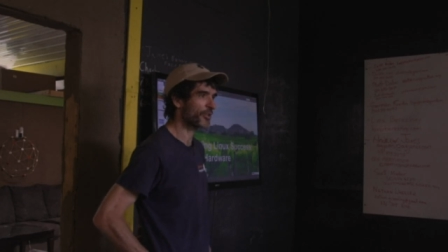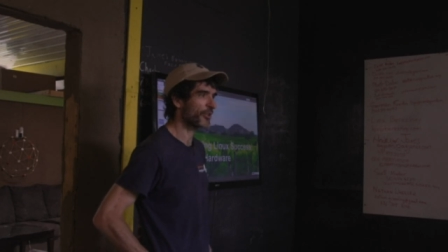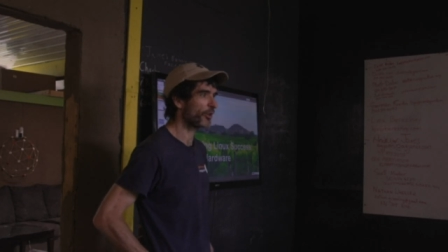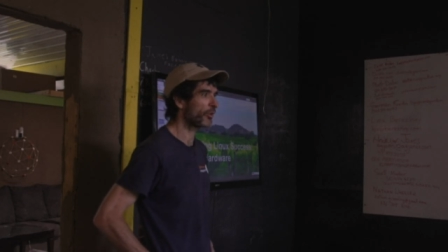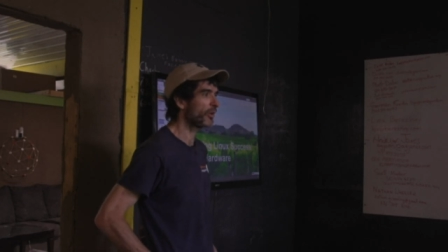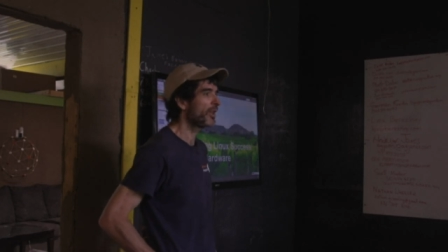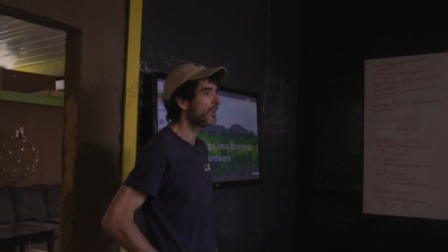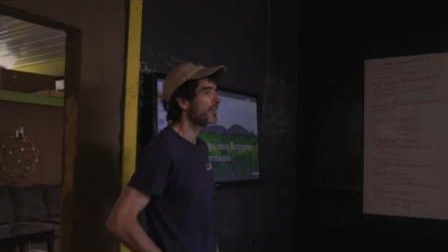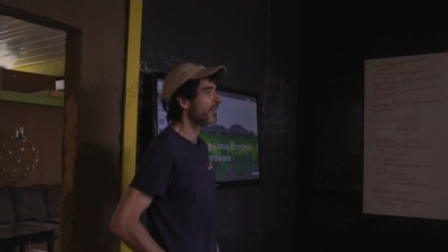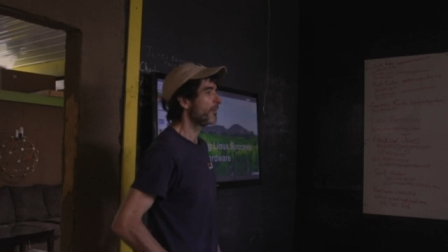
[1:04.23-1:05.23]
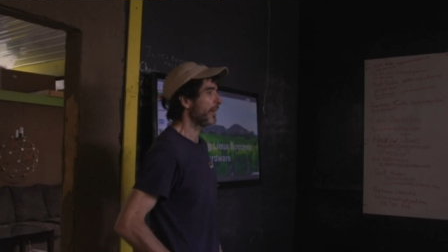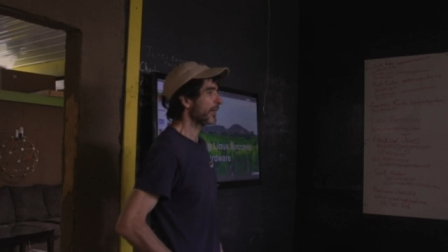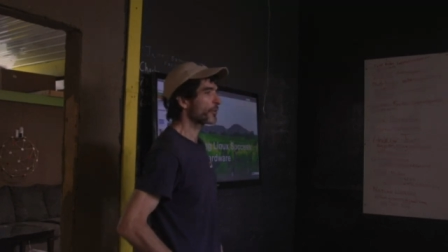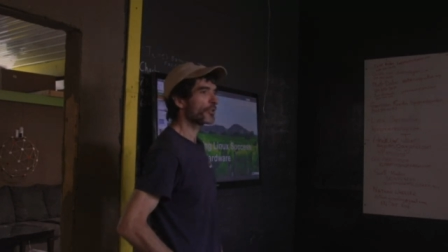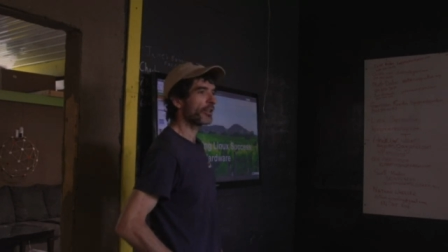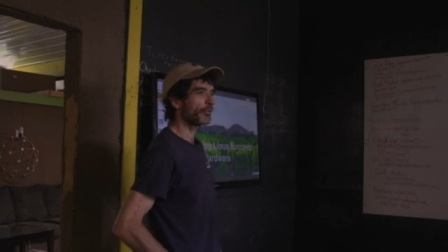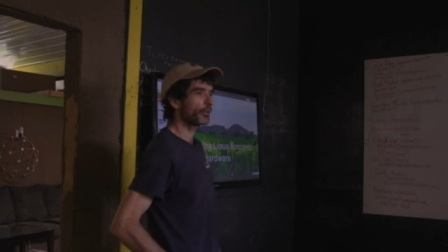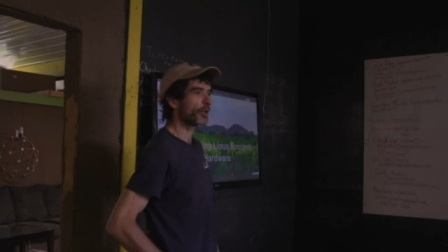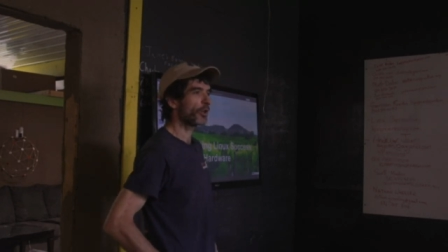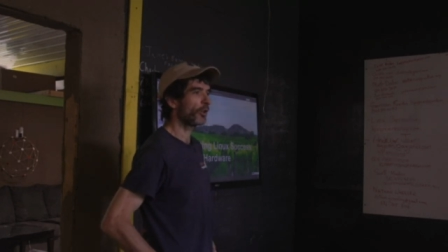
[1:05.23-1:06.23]
or so, Microsoft
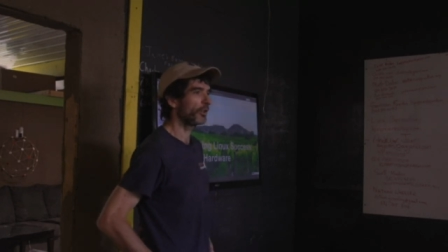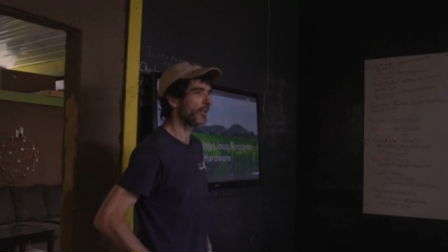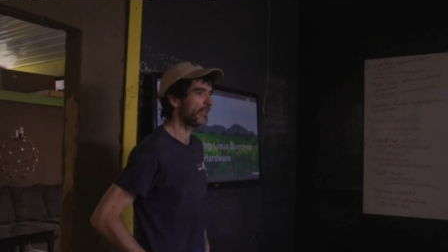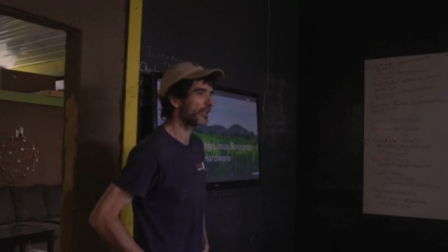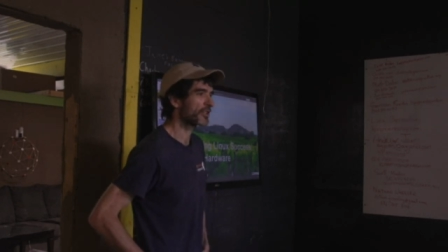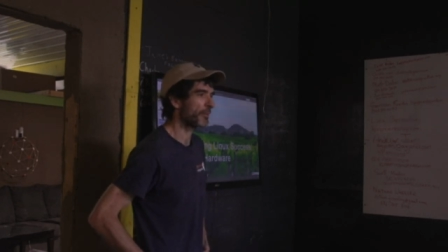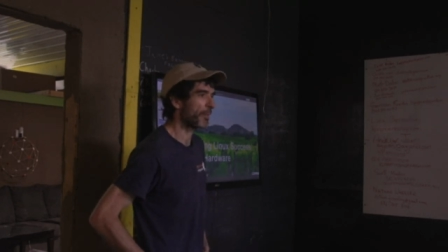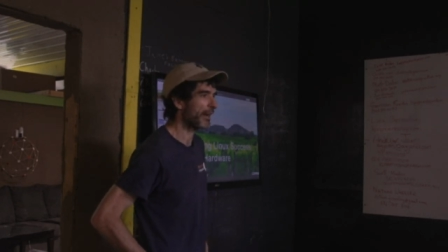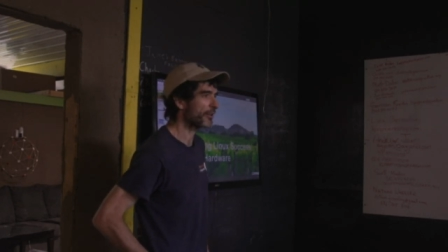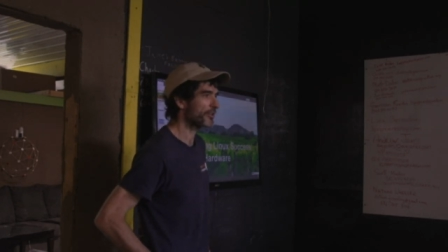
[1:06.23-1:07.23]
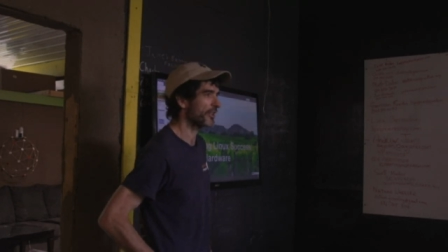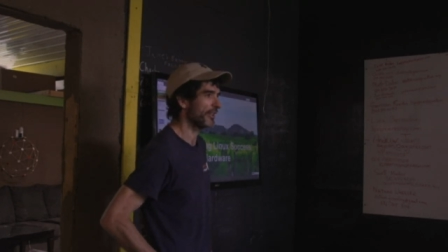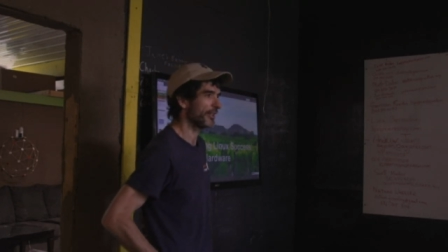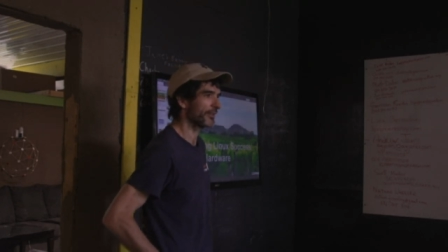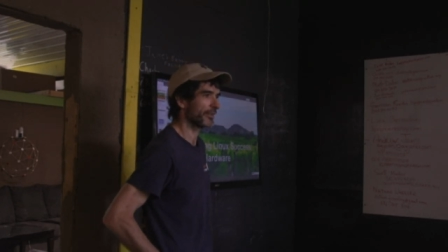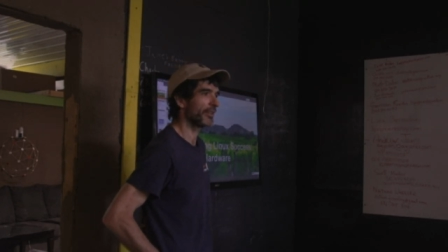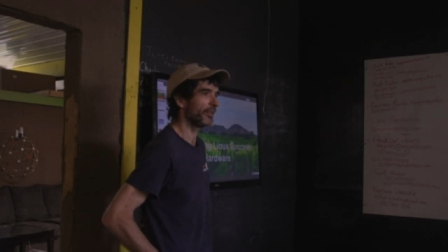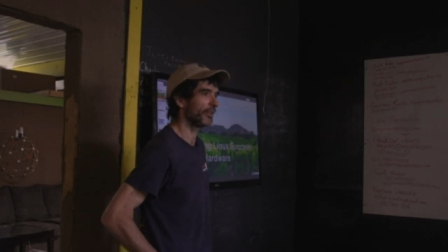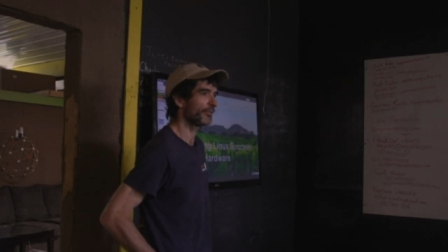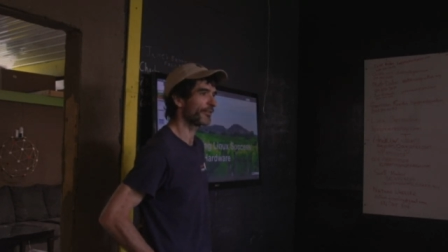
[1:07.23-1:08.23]
would call Linux a parasite
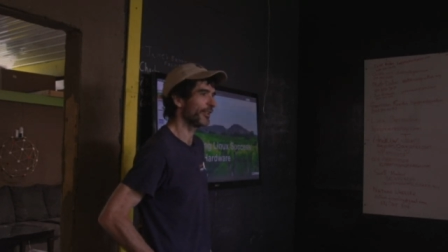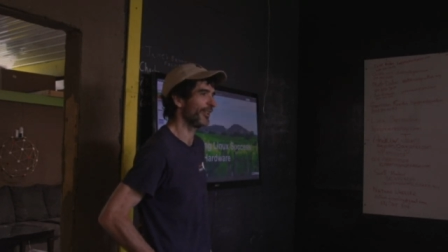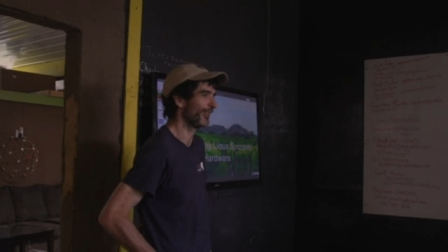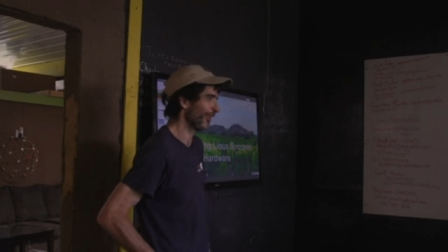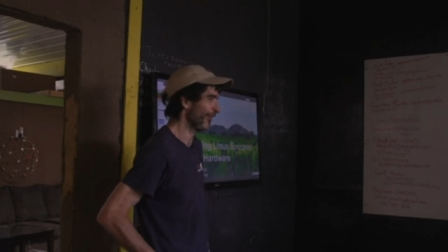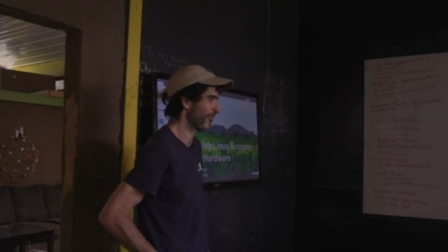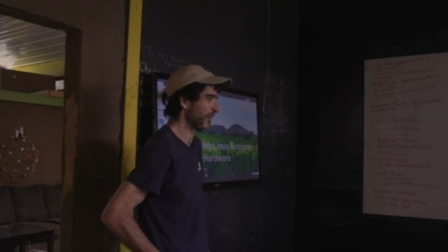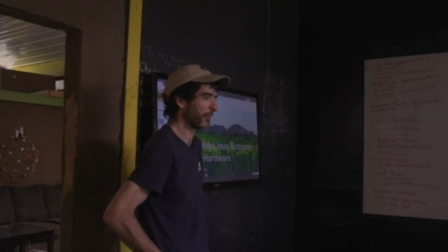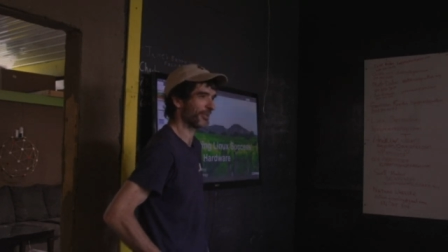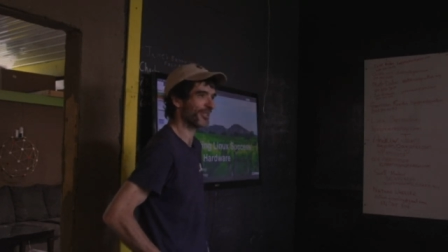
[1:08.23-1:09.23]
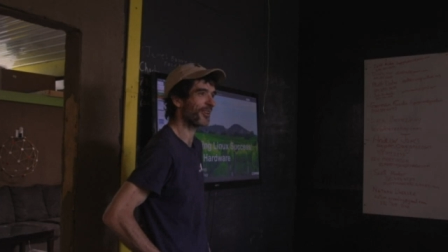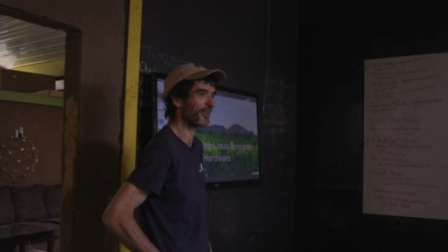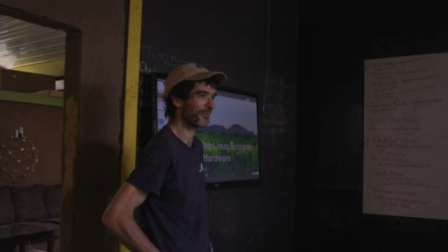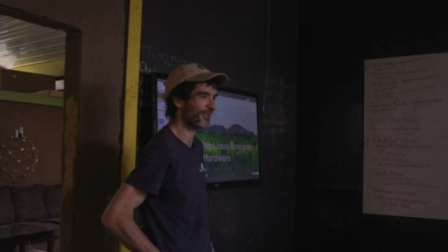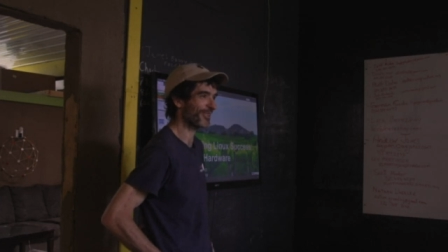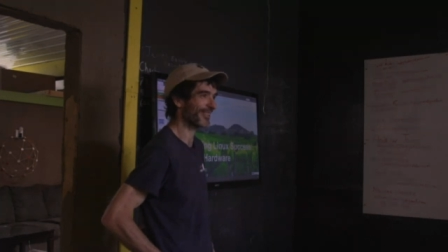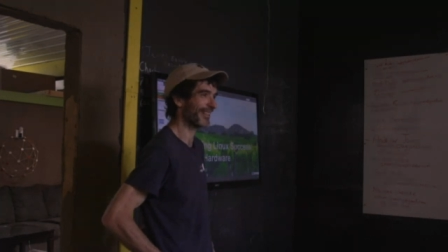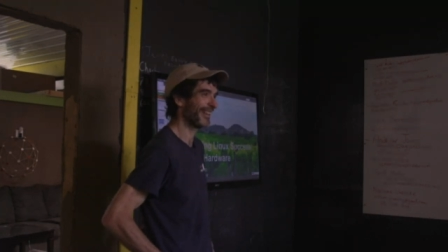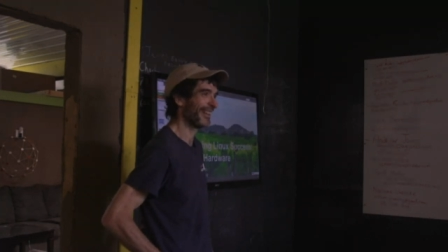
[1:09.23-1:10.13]
of people's hard work.